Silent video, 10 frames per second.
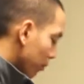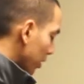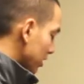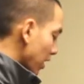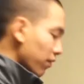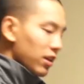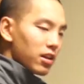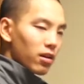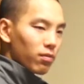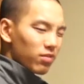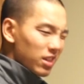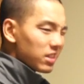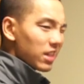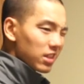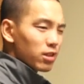But definitely, this
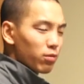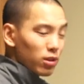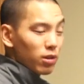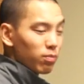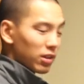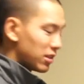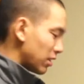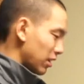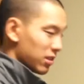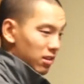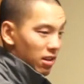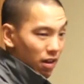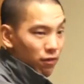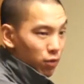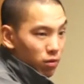is actually a really good place to, like I said,
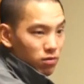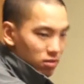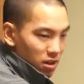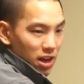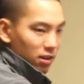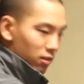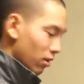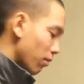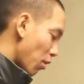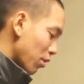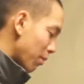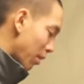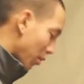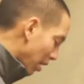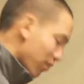have food, snack, pokey bait,
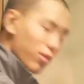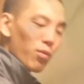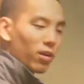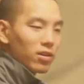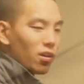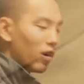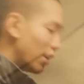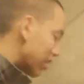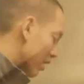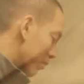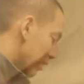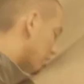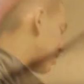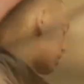whatever you want to call it. because